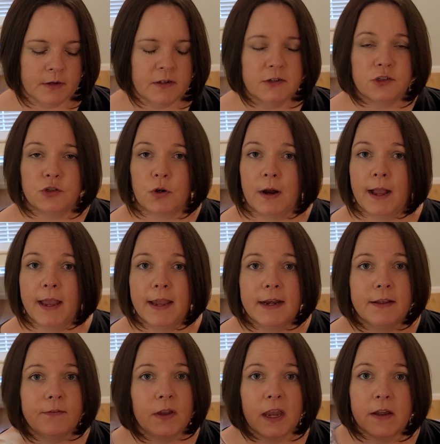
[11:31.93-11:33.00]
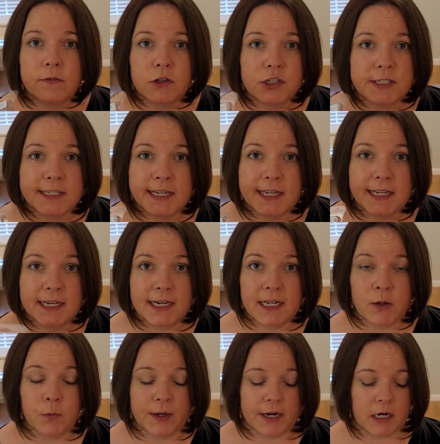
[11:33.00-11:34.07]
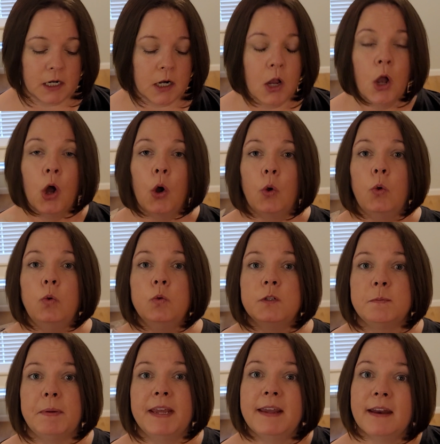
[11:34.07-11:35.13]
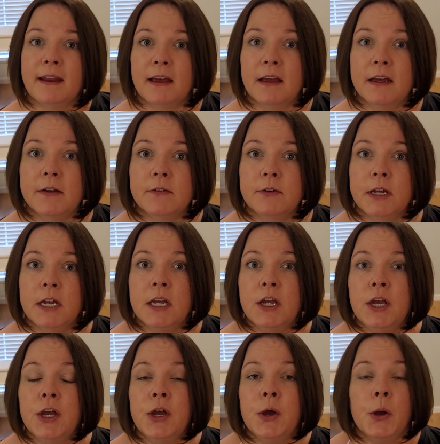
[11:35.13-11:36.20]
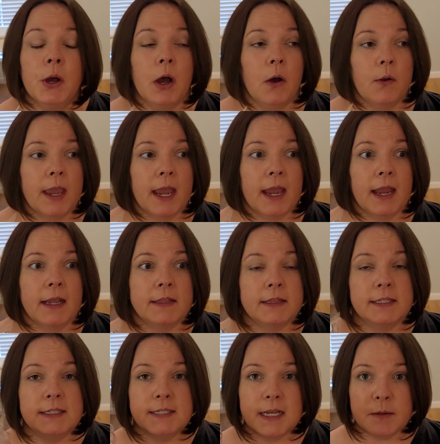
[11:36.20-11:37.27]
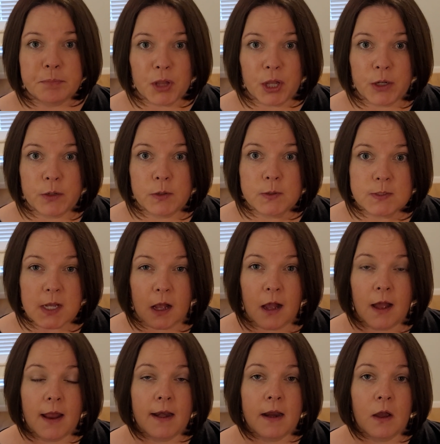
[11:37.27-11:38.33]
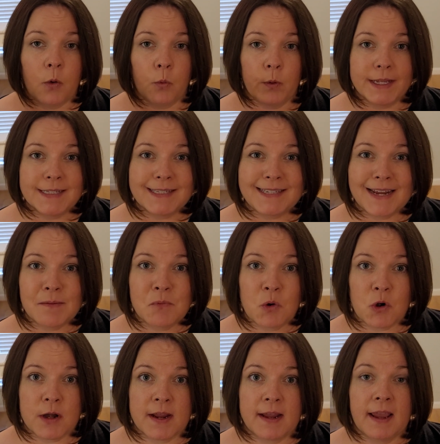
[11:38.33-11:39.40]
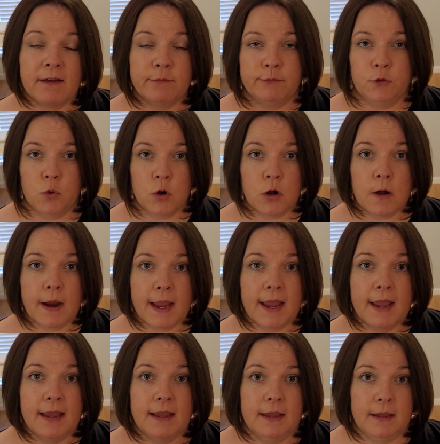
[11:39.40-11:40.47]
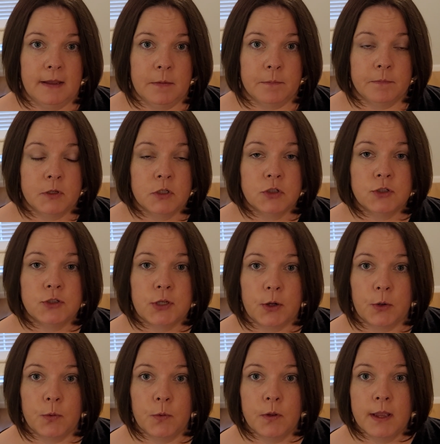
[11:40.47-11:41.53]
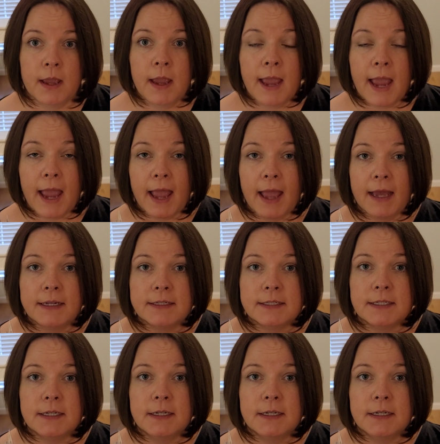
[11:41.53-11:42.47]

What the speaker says: Try it if you ever see it anywhere. Ooh, speaking of, okay, this uploads on Wednesday morning at 4 a.m. So, at